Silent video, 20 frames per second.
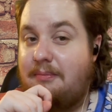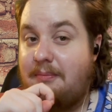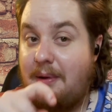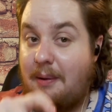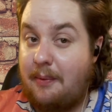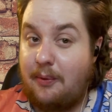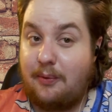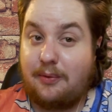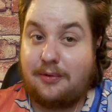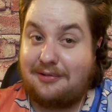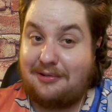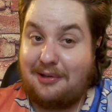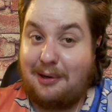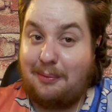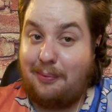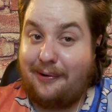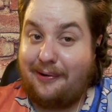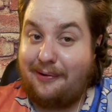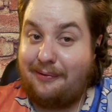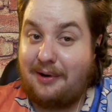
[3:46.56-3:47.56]
maybe it was
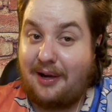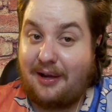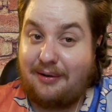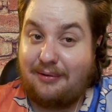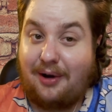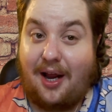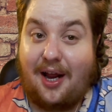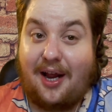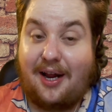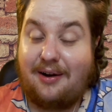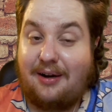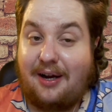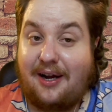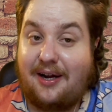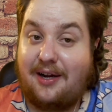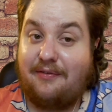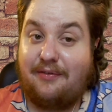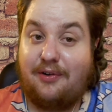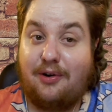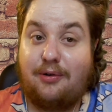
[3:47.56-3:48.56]
sleeping. I don't,
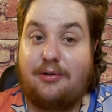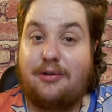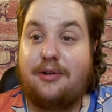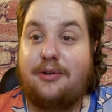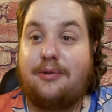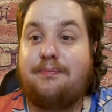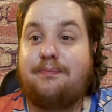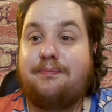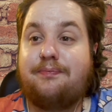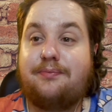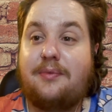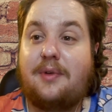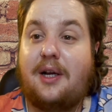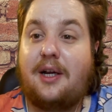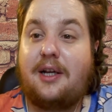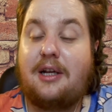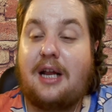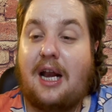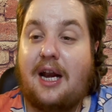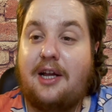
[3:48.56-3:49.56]
I have no clue.
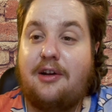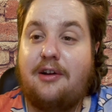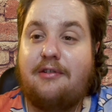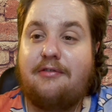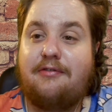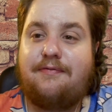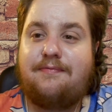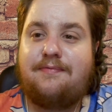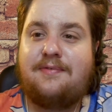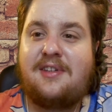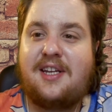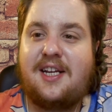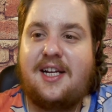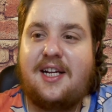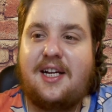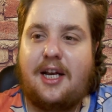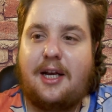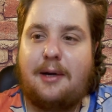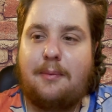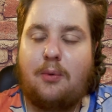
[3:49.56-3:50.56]
I couldn't
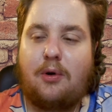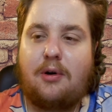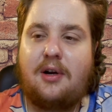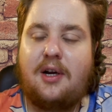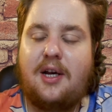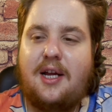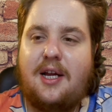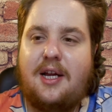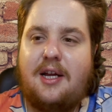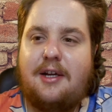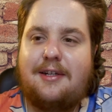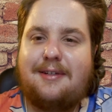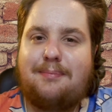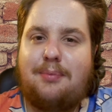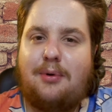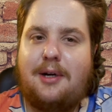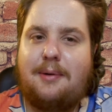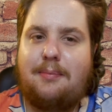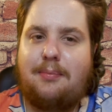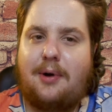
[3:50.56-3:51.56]
see it anymore. It's
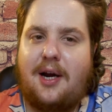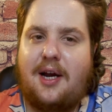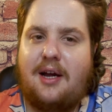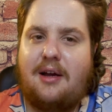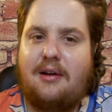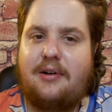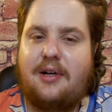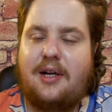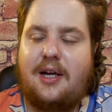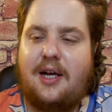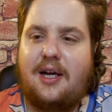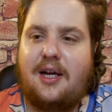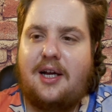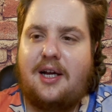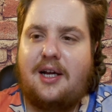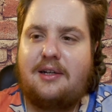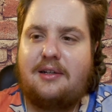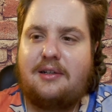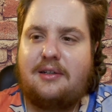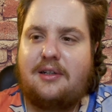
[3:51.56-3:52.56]
pretty brown.
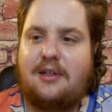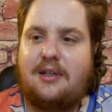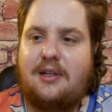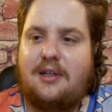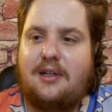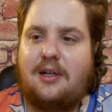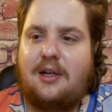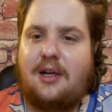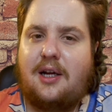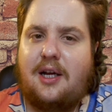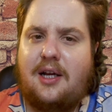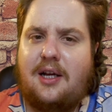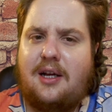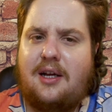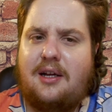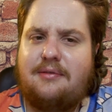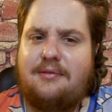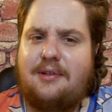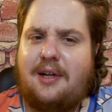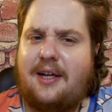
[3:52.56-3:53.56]
I
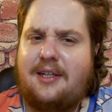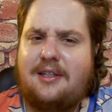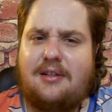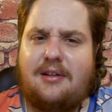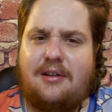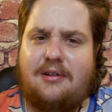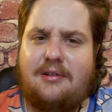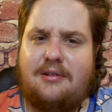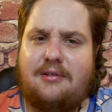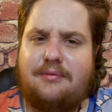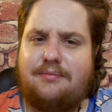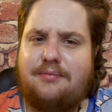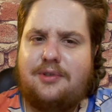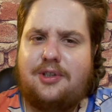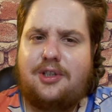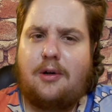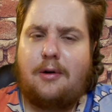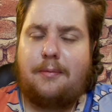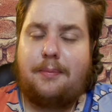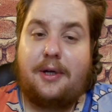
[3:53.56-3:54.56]
guess I'll
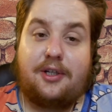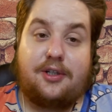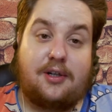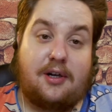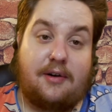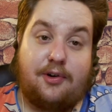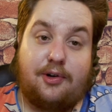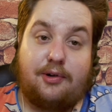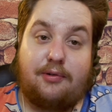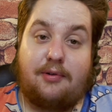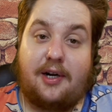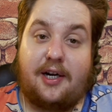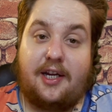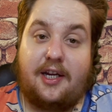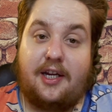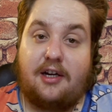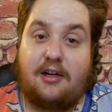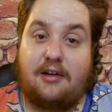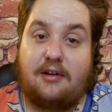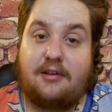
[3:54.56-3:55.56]
show a picture of it
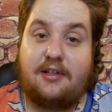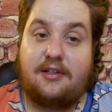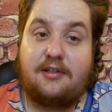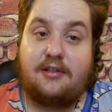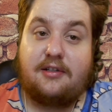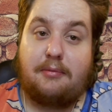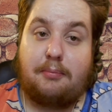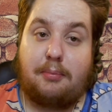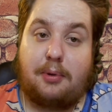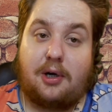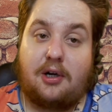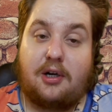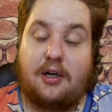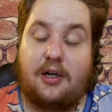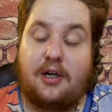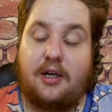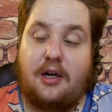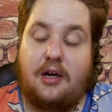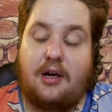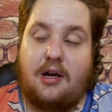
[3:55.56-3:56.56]
right here. This is the
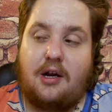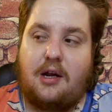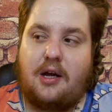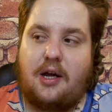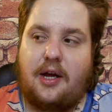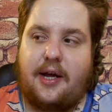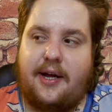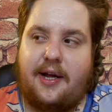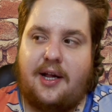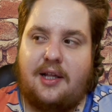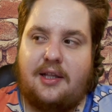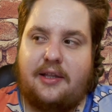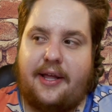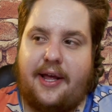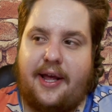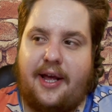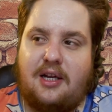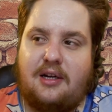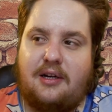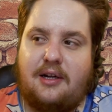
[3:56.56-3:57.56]
bird,
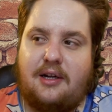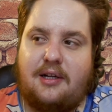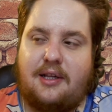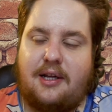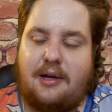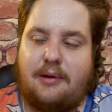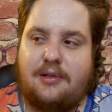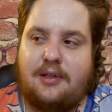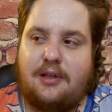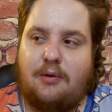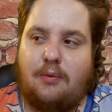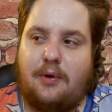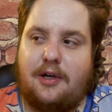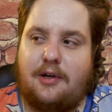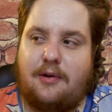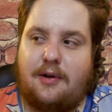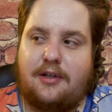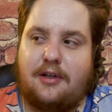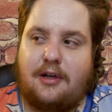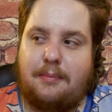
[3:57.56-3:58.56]
that was in the
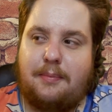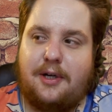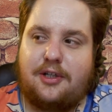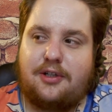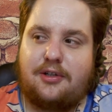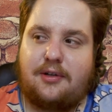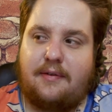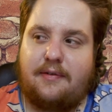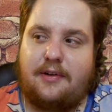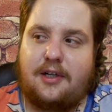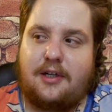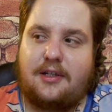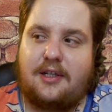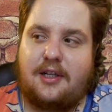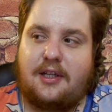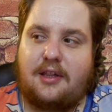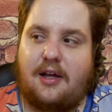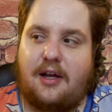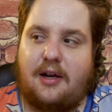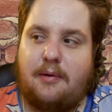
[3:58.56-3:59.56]
window. I took a picture of it
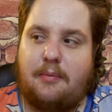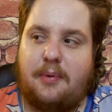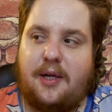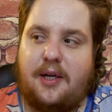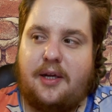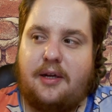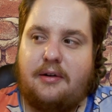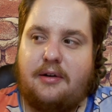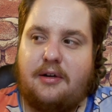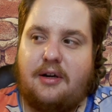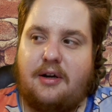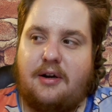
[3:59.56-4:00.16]
because I thought it'd be